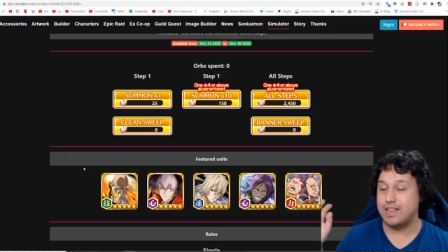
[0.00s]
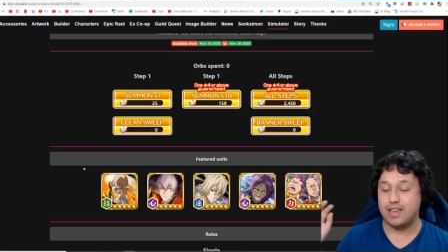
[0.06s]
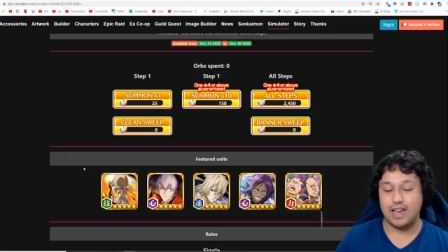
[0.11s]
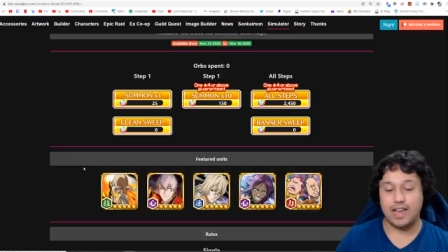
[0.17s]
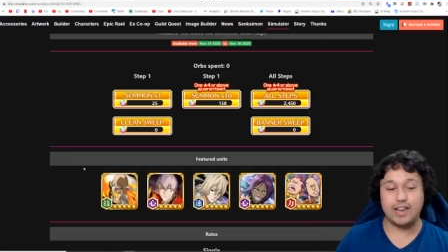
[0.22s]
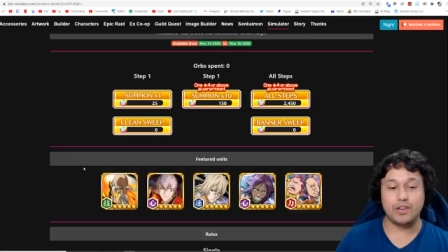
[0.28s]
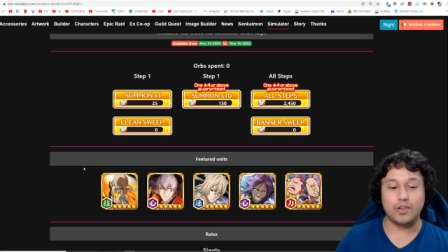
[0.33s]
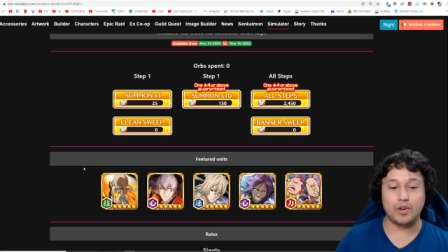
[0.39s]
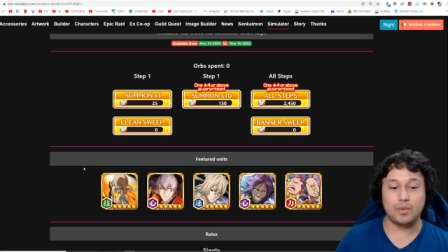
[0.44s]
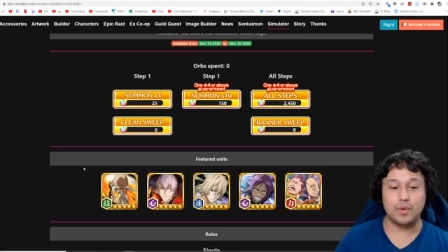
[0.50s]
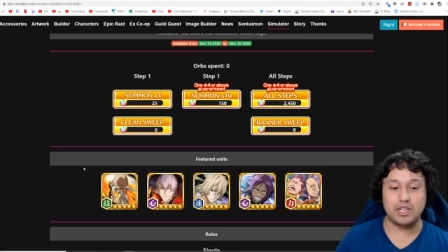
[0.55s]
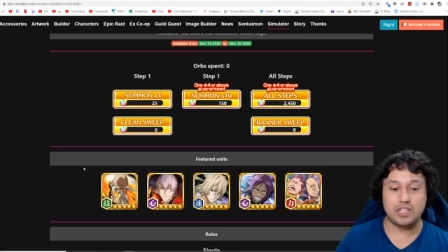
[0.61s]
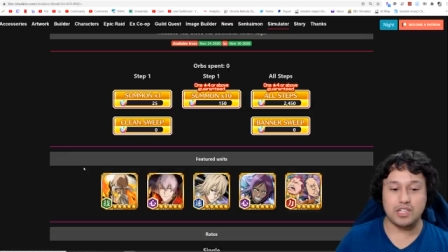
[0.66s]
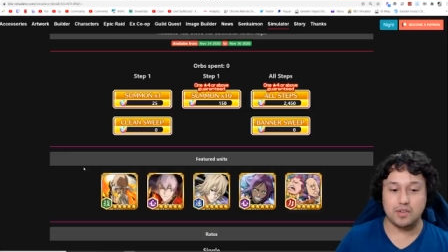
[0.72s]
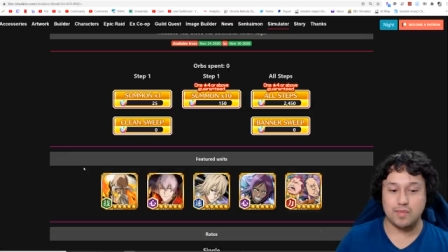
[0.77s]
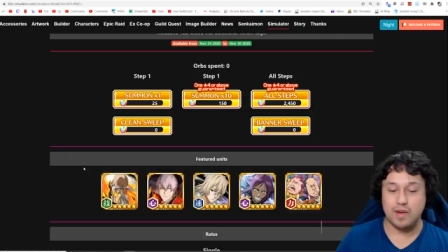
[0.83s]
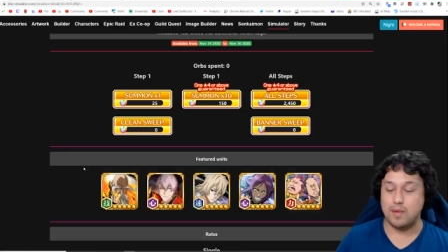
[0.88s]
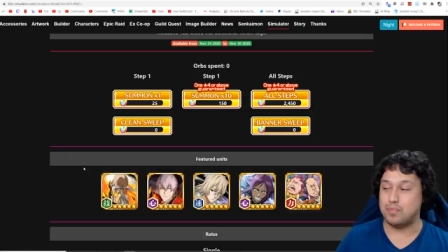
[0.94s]
and
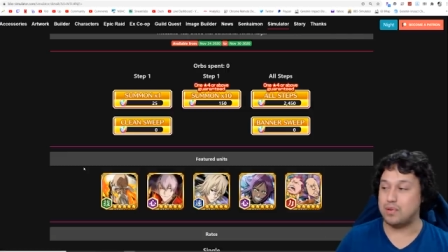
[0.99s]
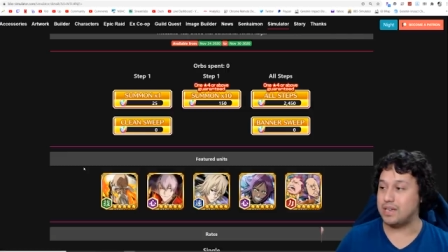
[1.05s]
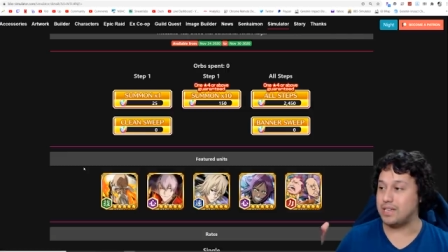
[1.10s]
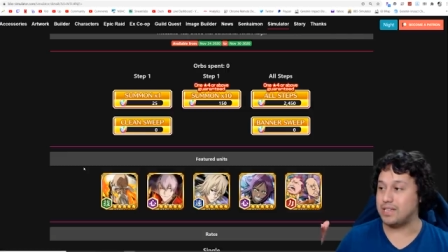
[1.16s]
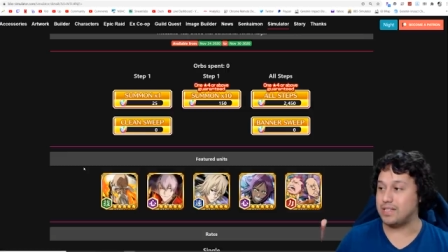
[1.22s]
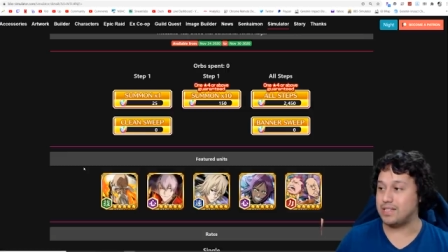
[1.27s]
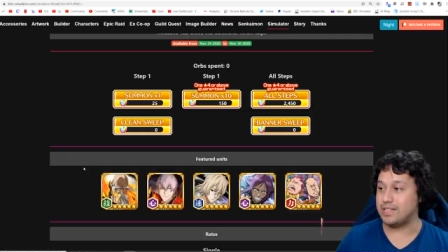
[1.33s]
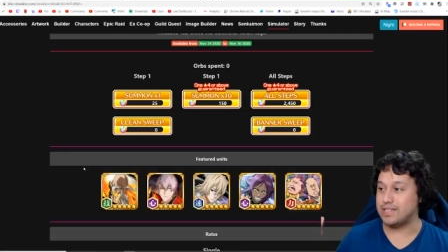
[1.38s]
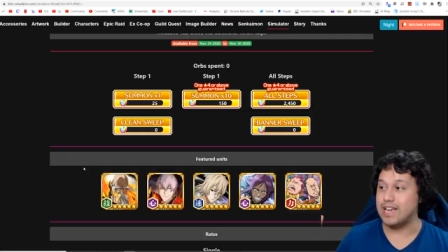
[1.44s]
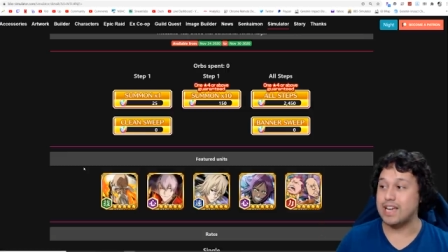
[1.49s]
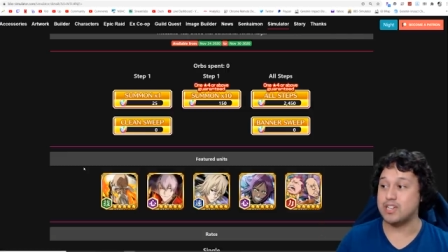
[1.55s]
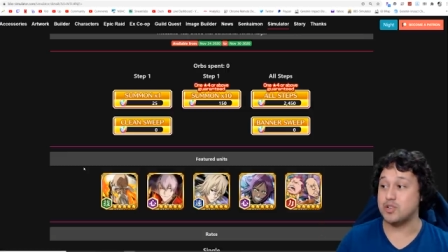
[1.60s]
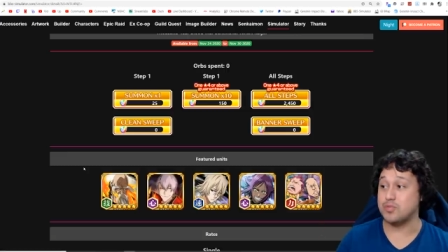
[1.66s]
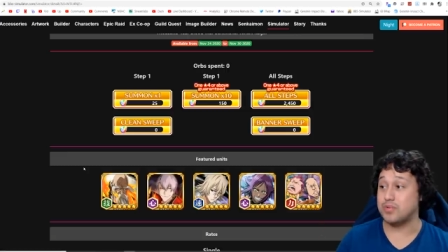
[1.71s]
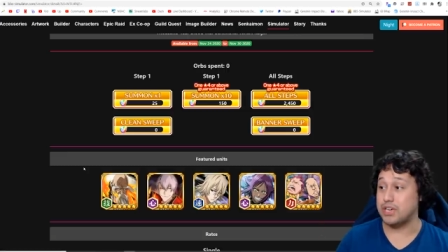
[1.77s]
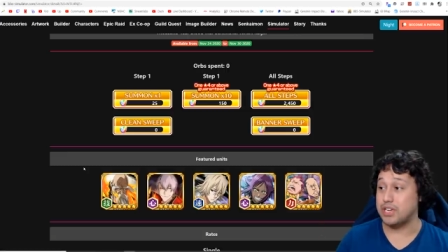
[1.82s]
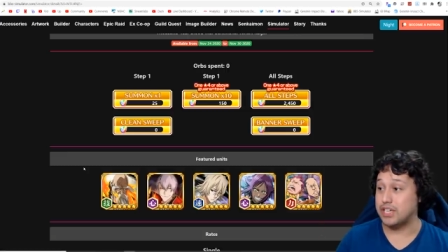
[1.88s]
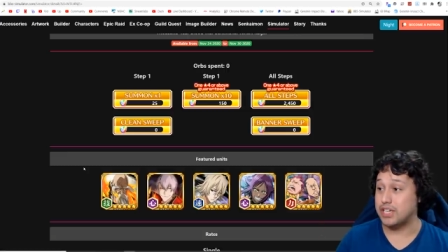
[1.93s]
Yoruichi, in my opinion, is
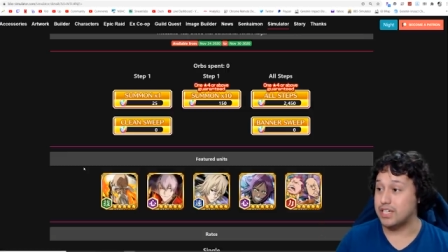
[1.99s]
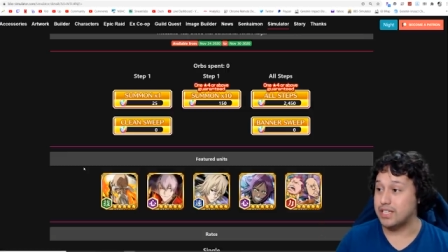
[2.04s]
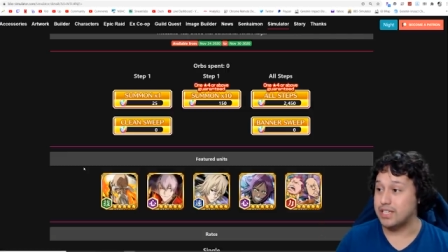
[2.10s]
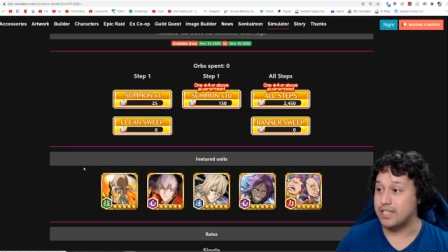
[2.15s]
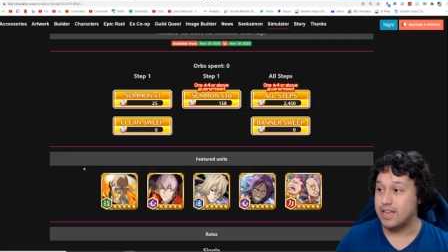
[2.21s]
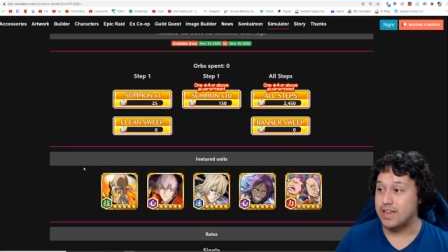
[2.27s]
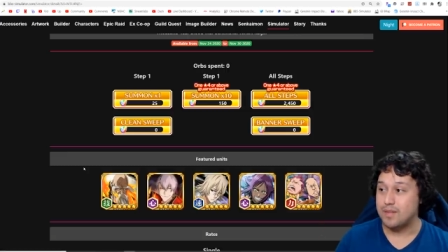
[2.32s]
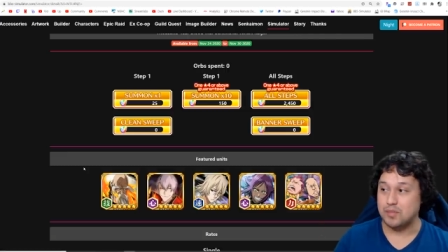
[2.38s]
actually pretty good.